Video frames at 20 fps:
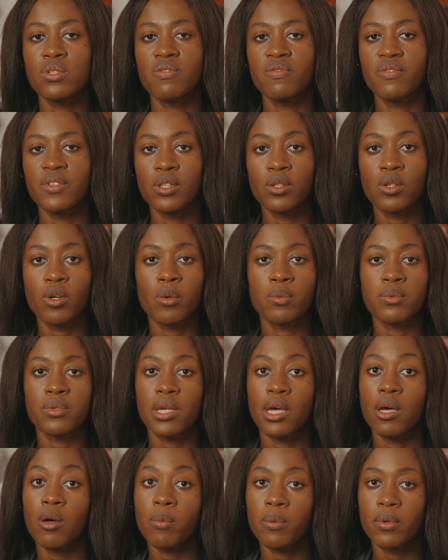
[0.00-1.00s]
the VLOOKUP to
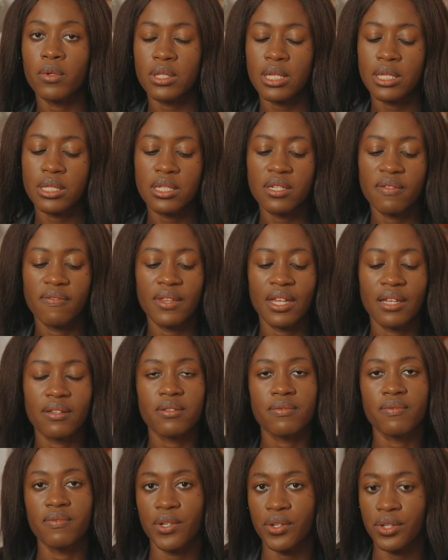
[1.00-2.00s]
help us achieve
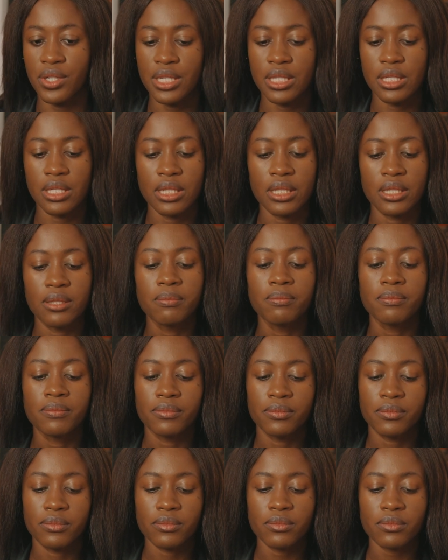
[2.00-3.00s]
that very easily.
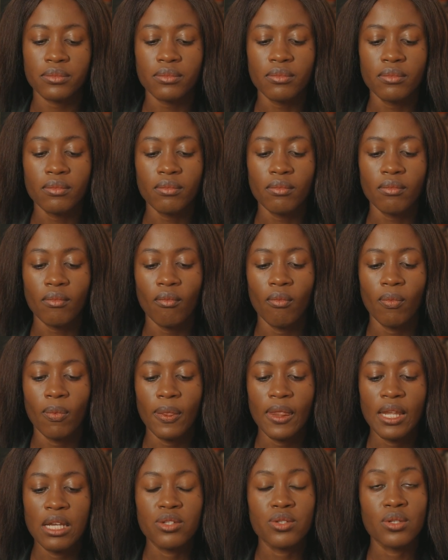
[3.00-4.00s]

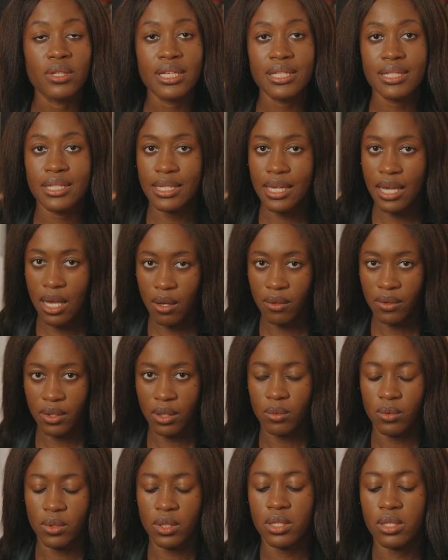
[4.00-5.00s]
So let's see how that
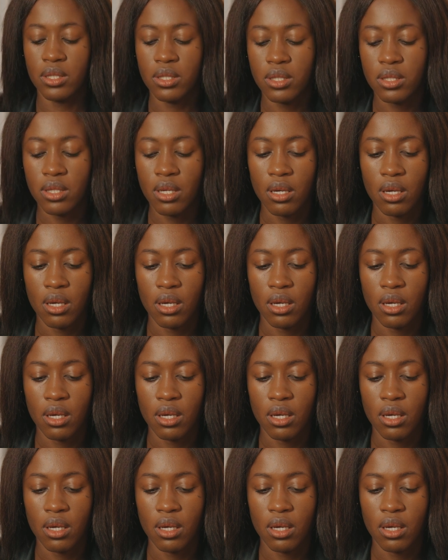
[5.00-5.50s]
works.